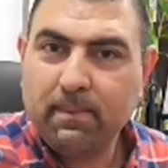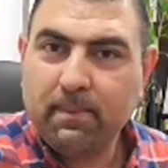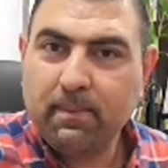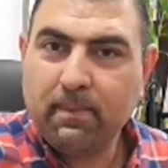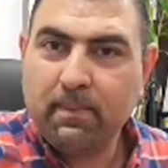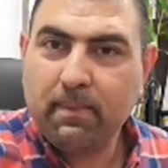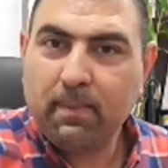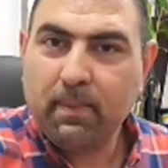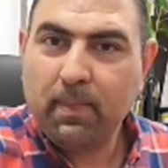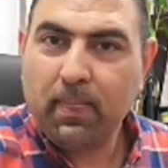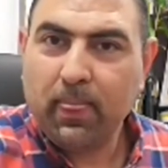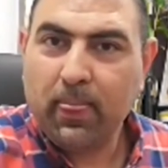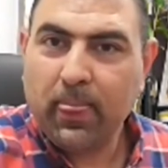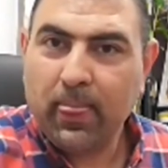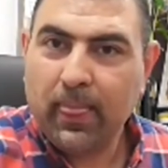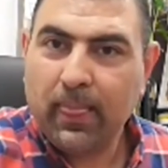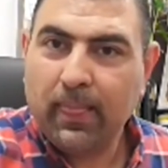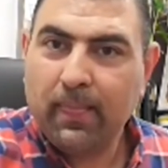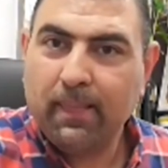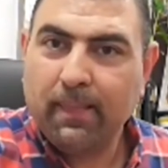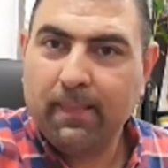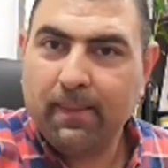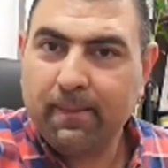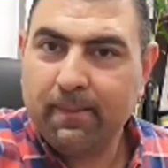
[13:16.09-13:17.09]

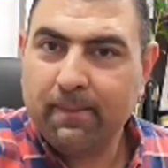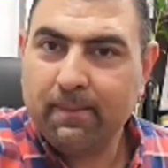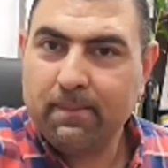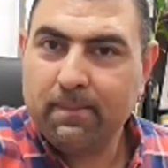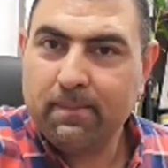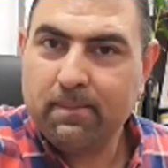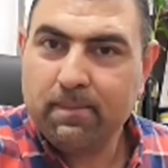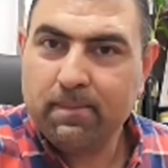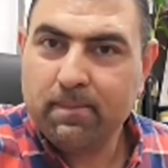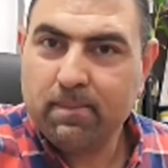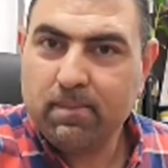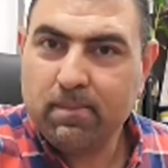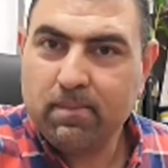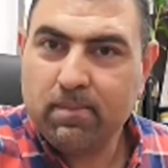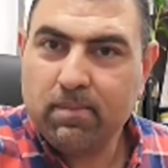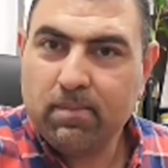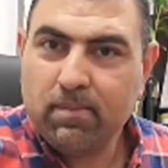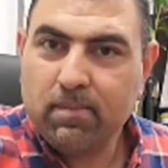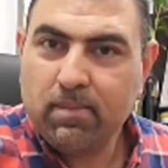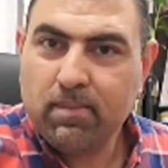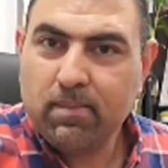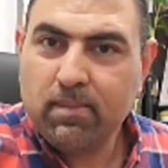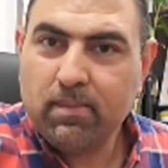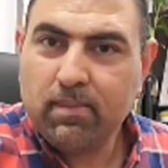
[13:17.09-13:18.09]

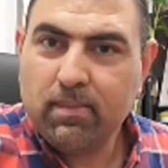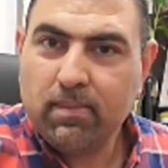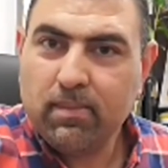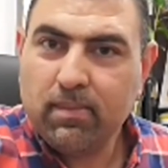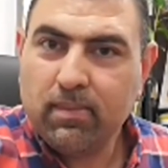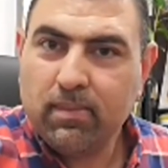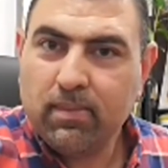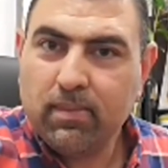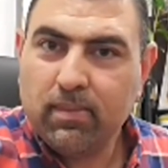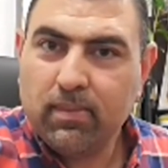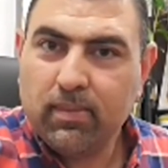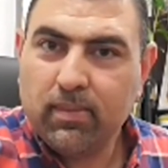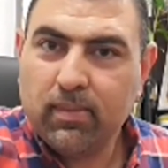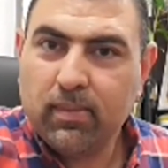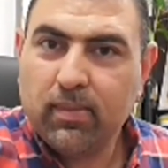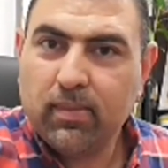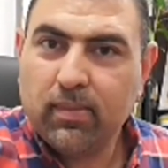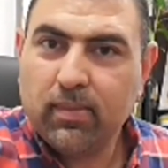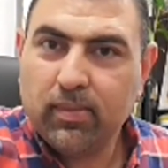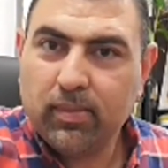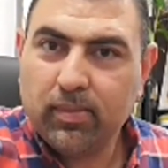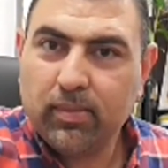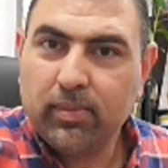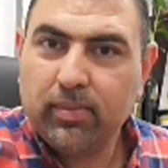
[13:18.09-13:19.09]

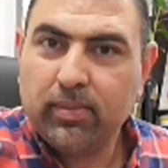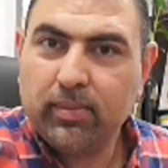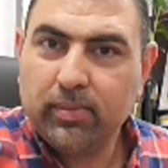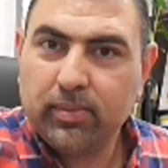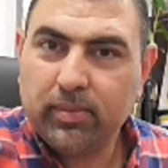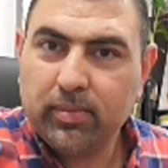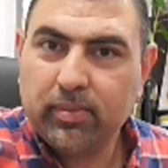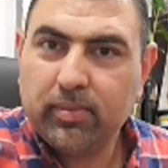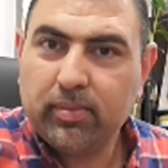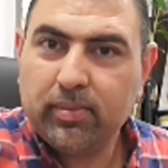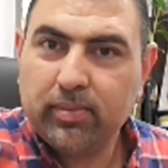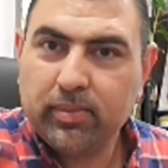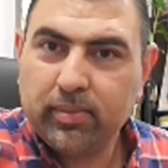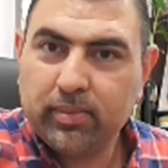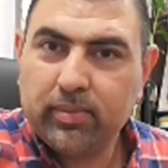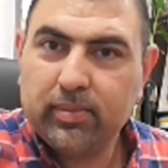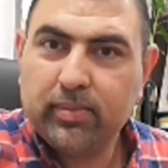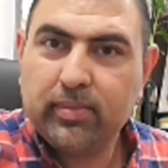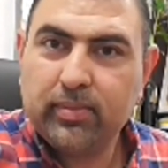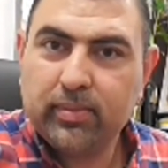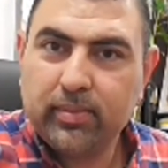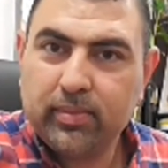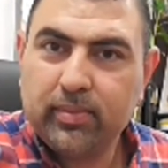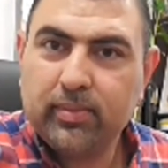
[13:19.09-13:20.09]

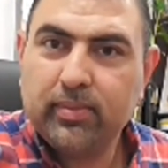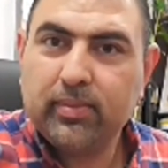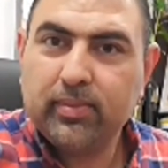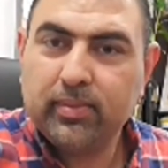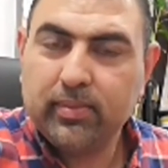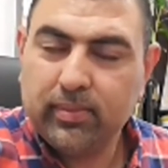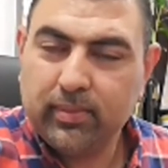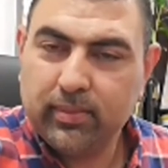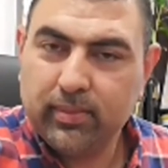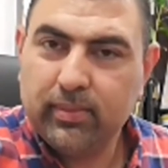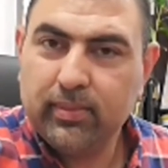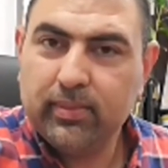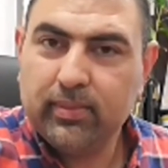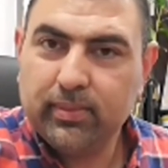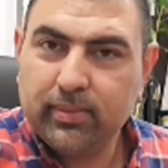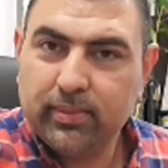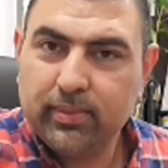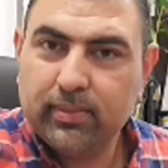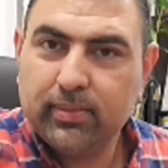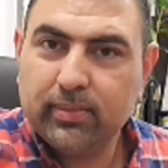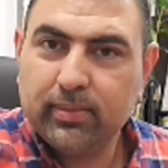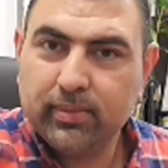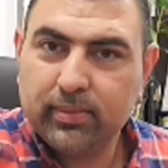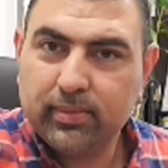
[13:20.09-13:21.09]

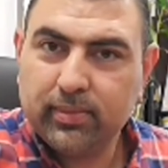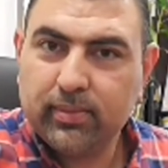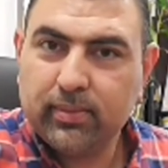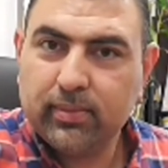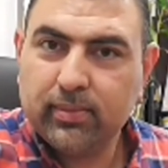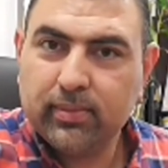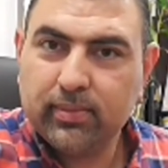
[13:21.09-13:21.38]
This person isn't speaking.